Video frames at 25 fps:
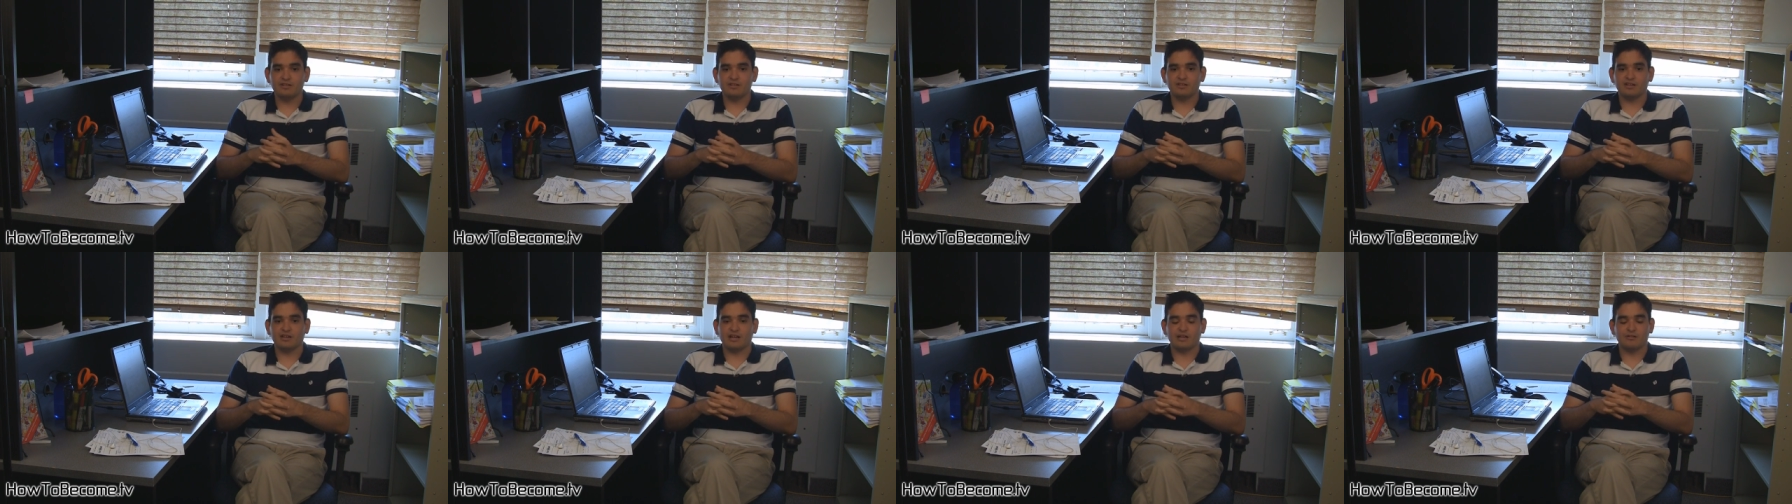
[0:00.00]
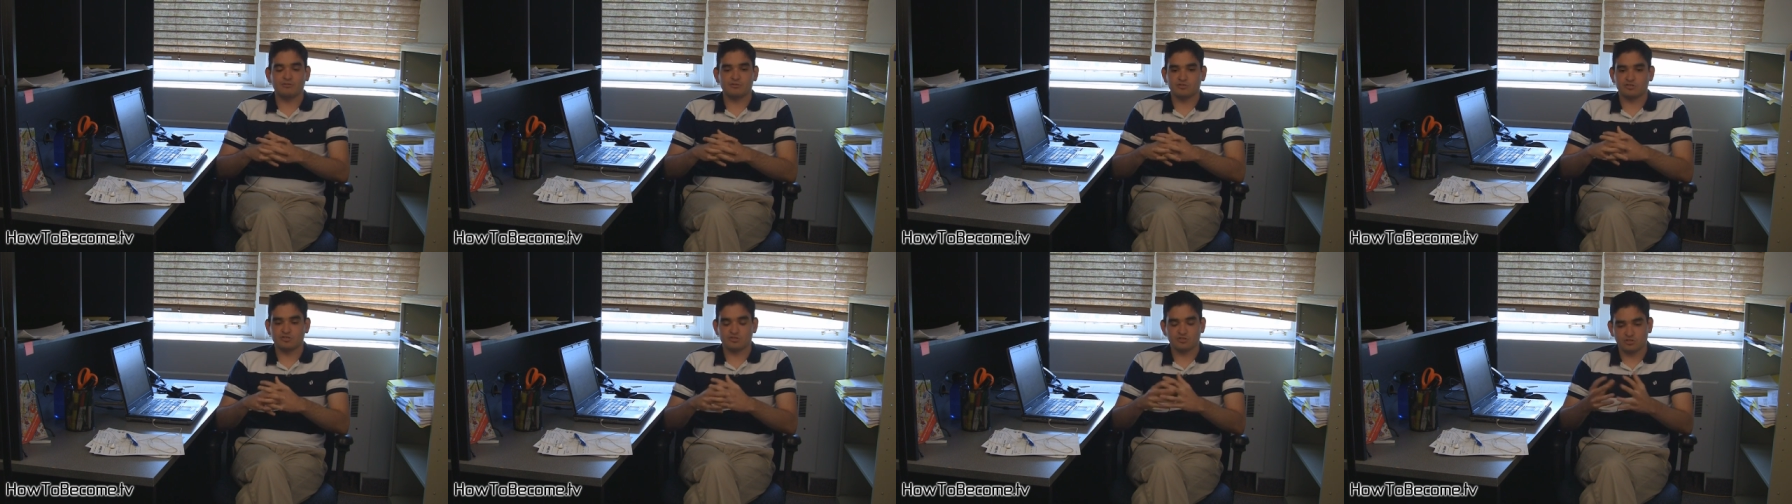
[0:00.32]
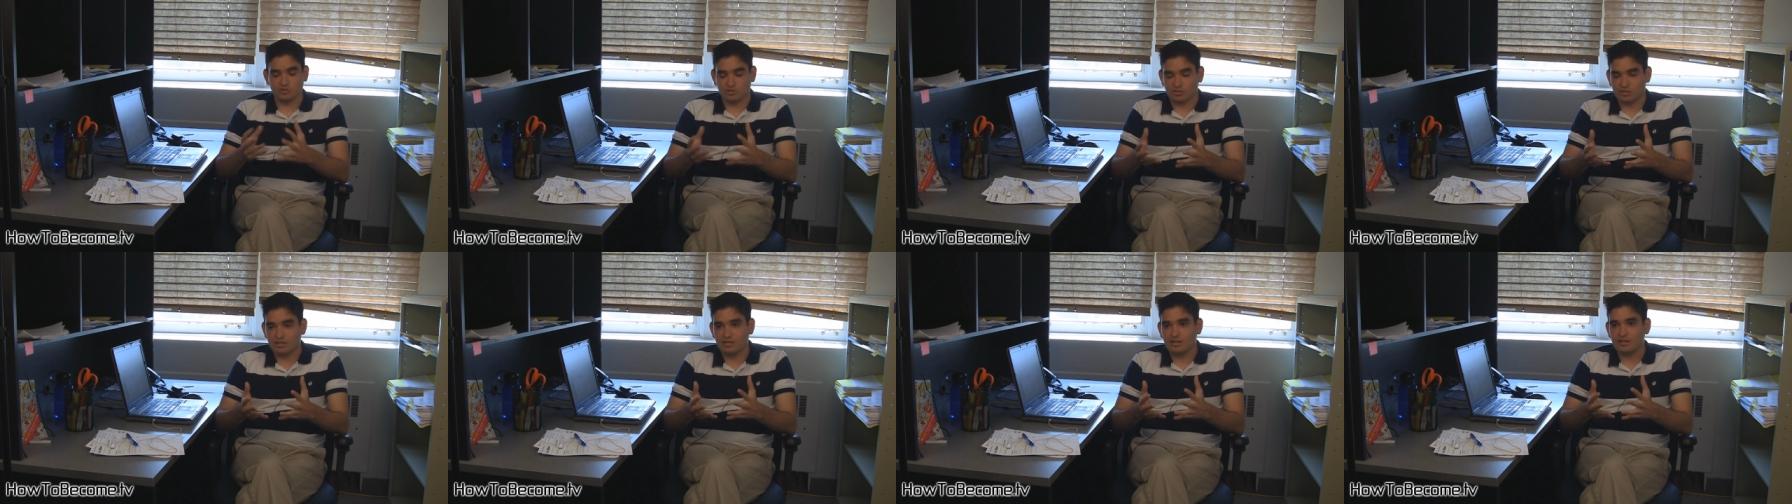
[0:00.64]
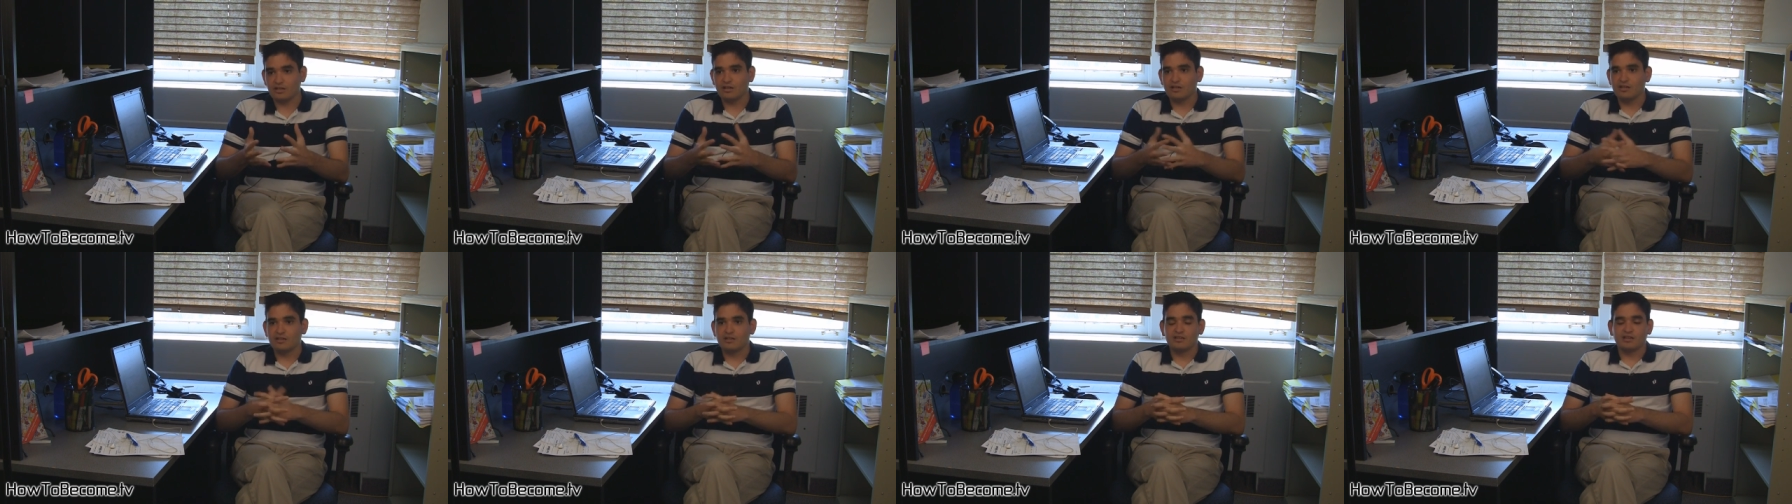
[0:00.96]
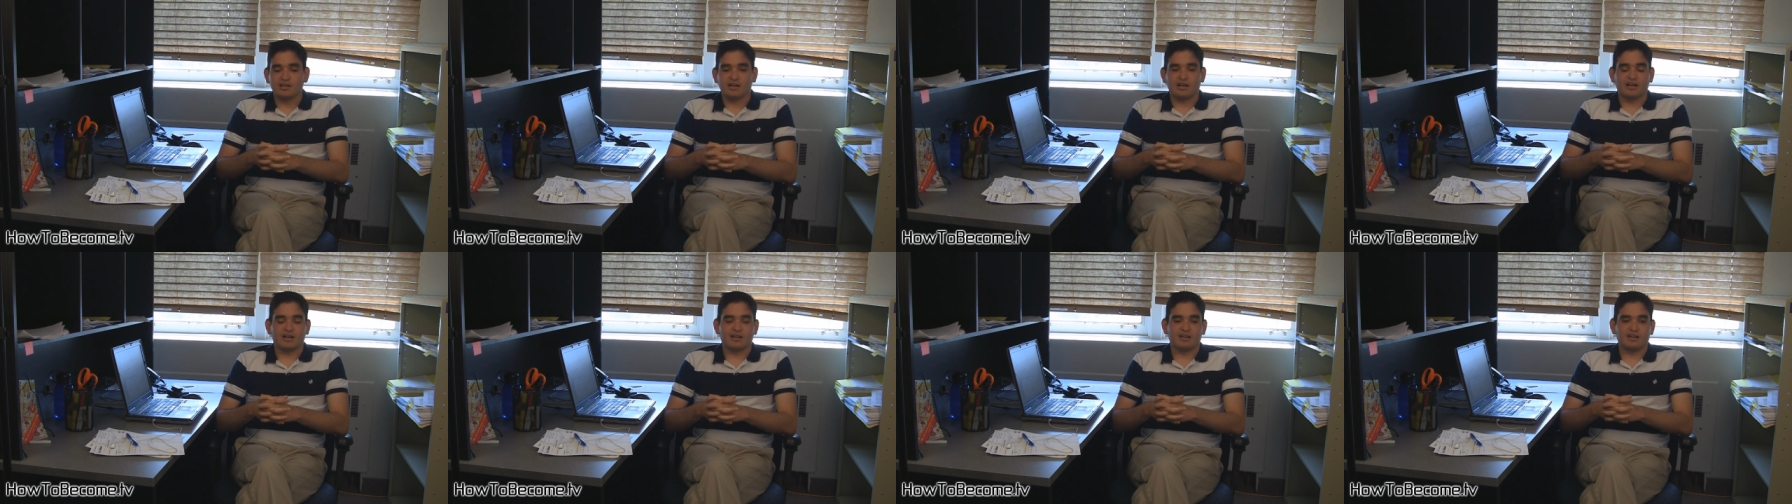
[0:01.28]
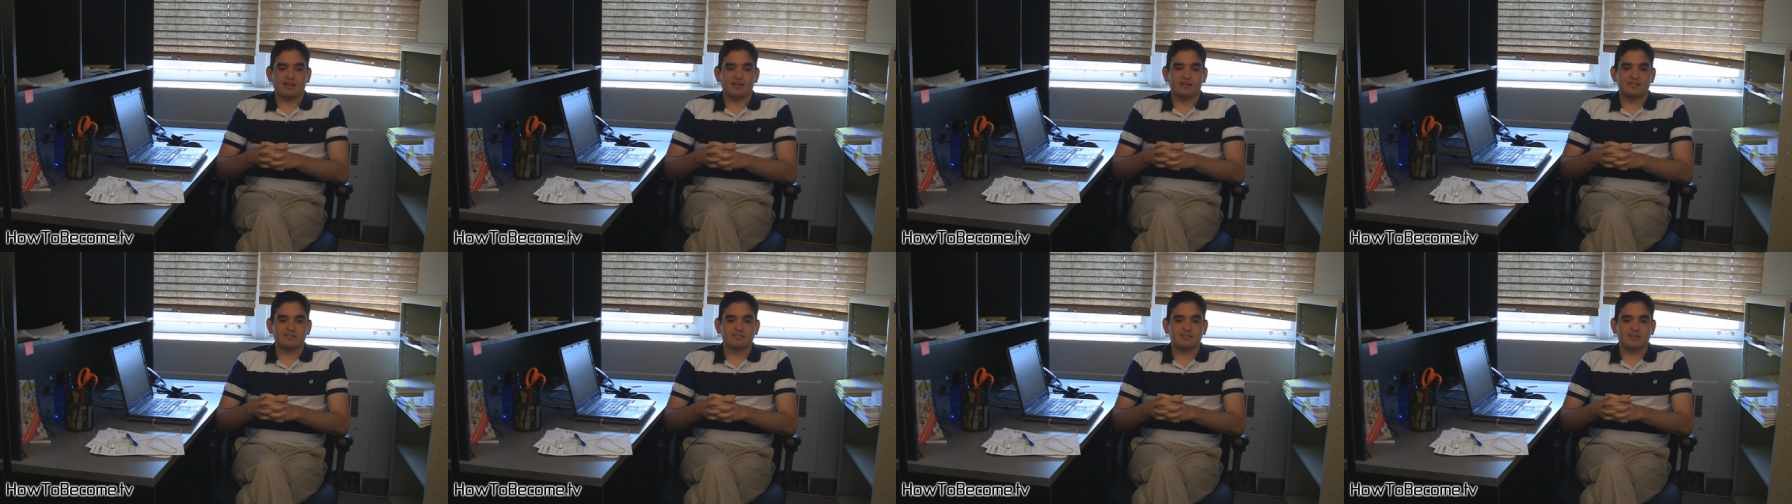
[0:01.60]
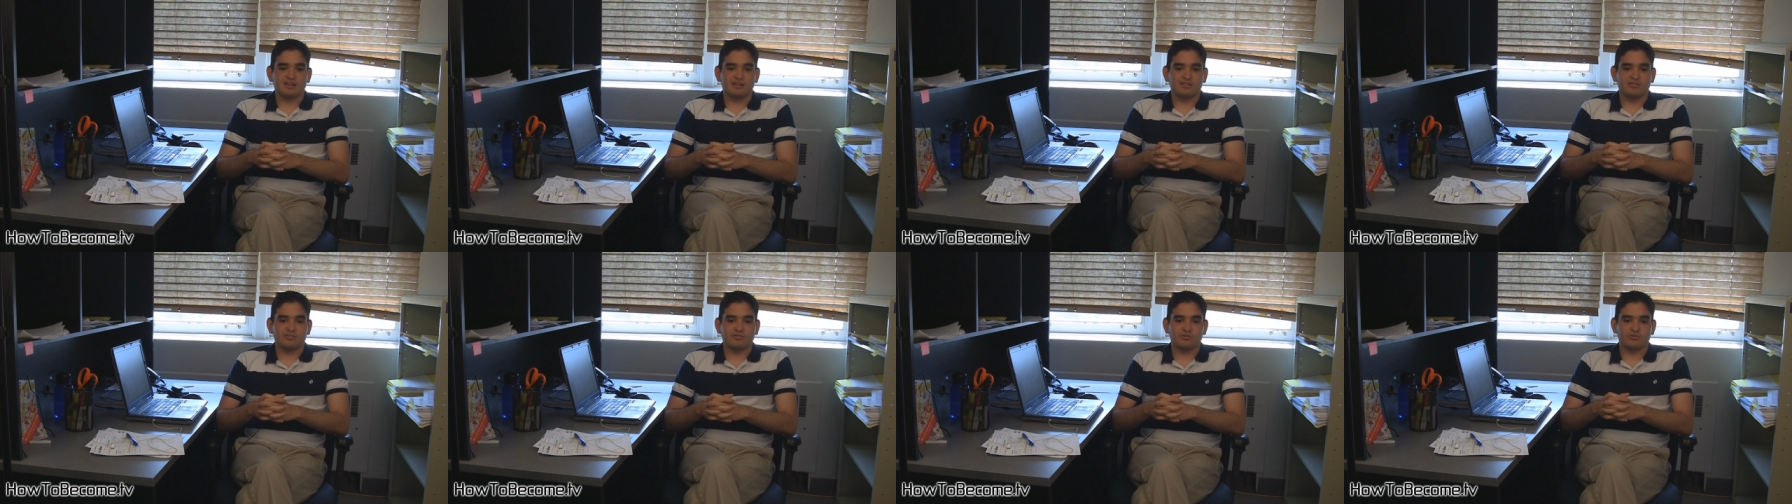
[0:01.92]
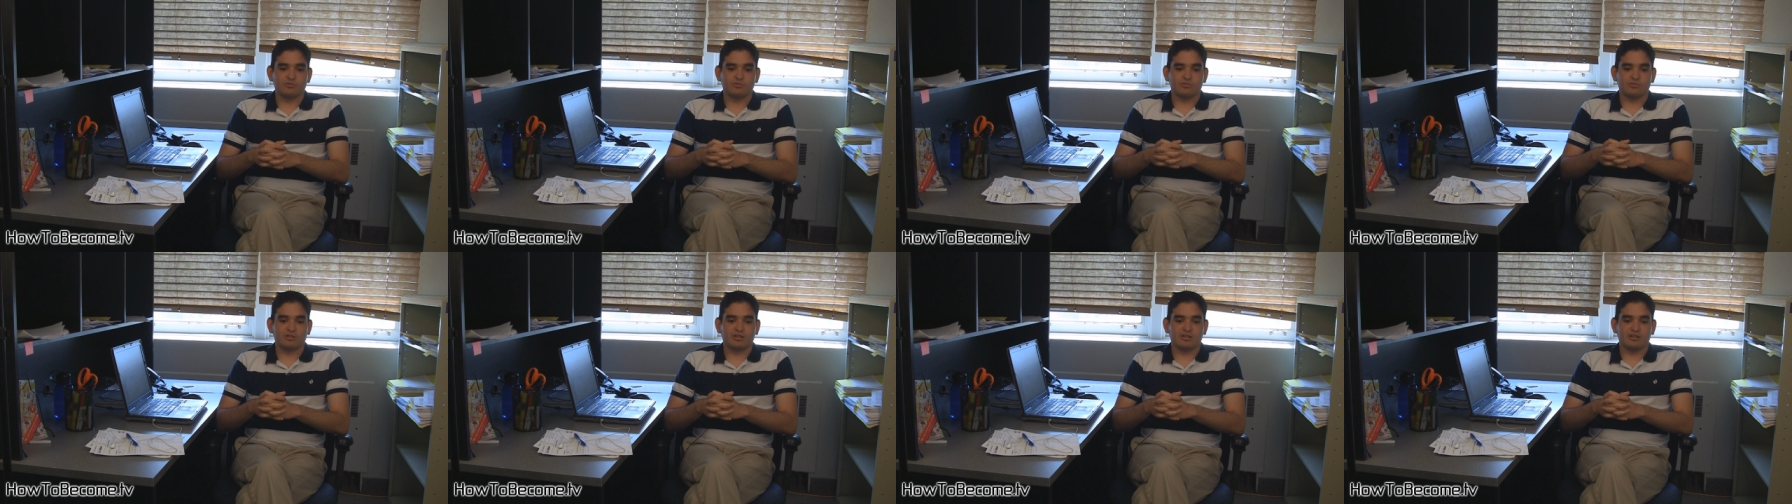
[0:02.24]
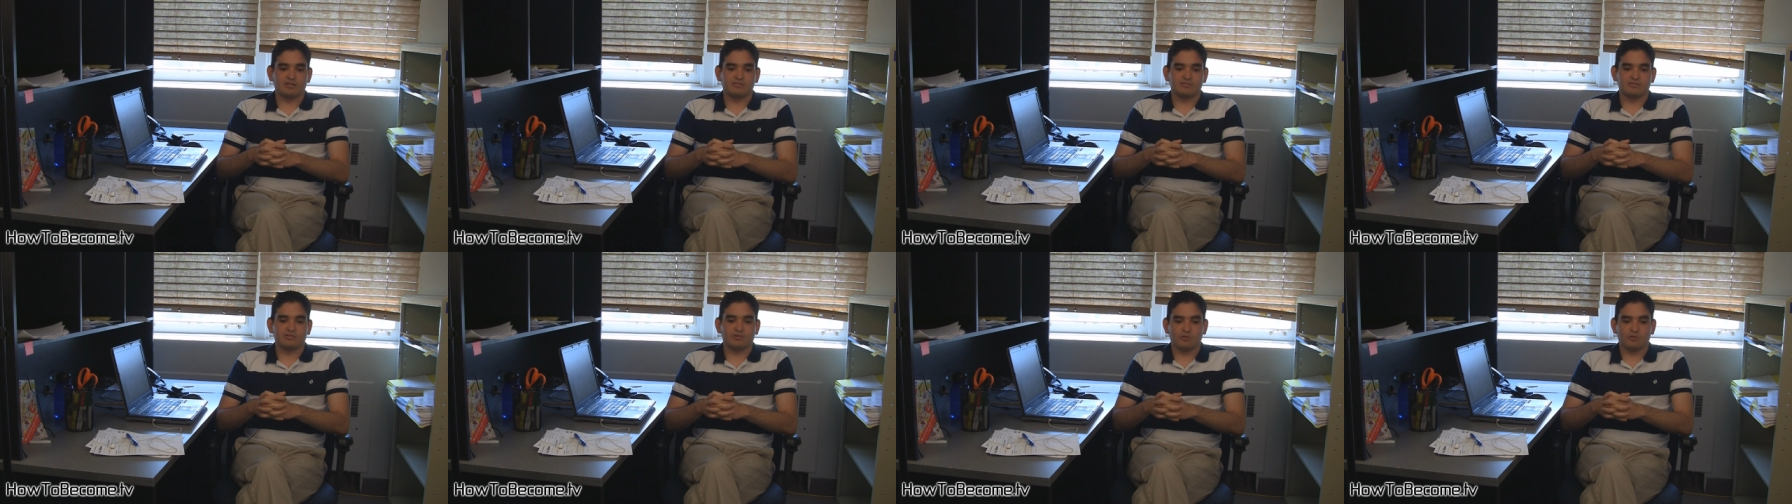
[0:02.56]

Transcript: I always studied, and I decided to then